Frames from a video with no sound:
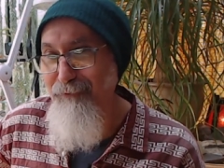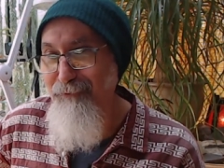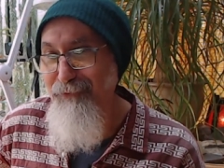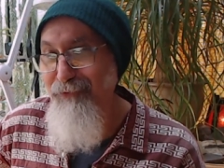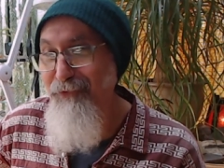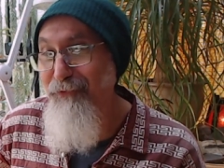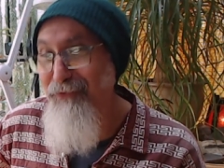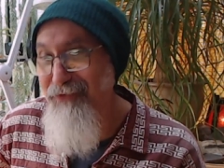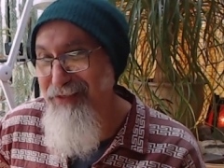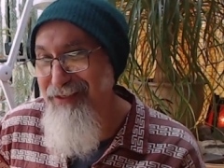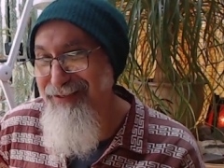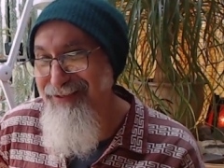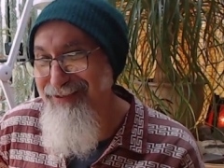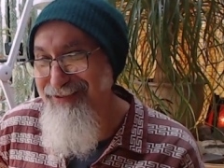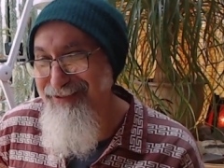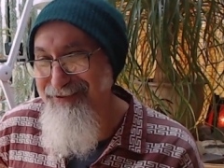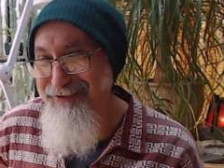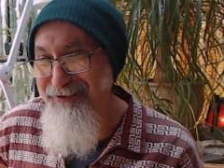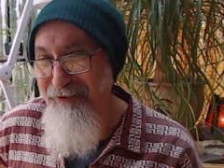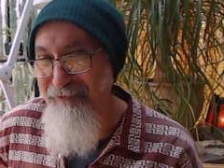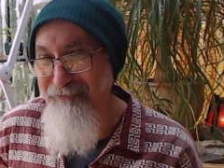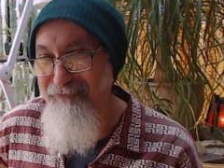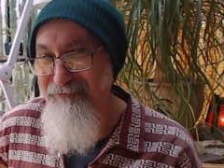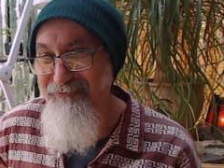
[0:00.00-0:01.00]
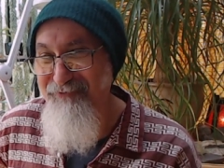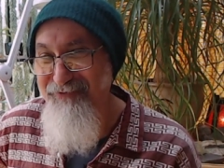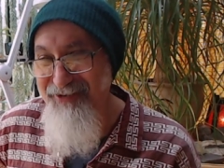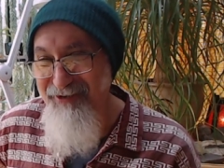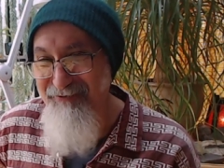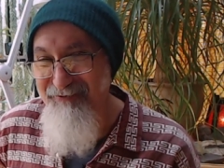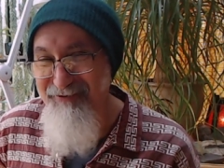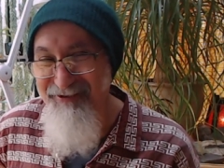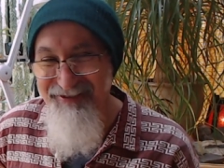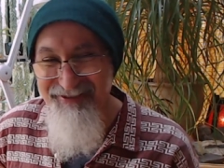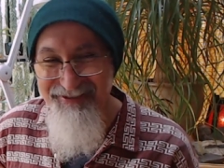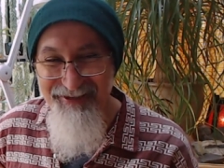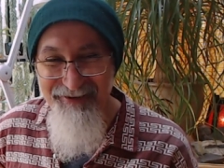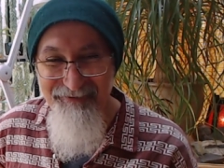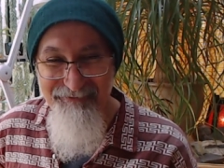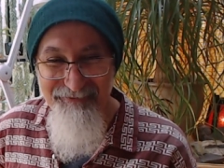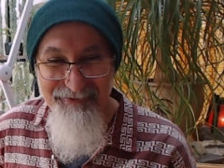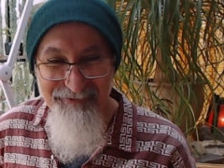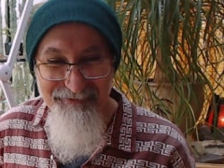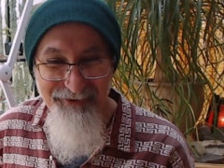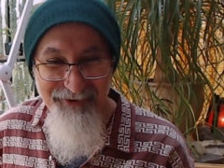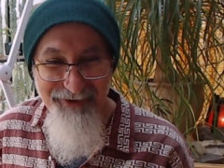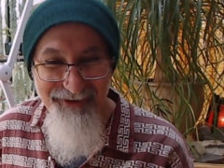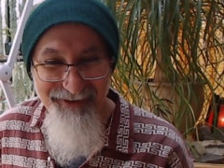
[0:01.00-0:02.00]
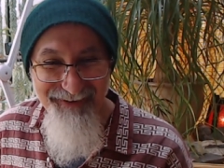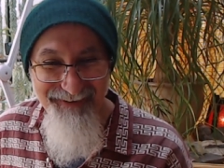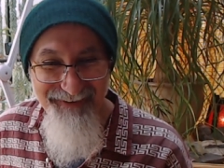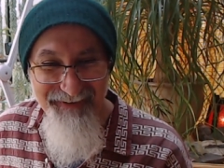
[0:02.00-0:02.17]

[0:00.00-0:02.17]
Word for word: You've seen stuff, some of this stuff before.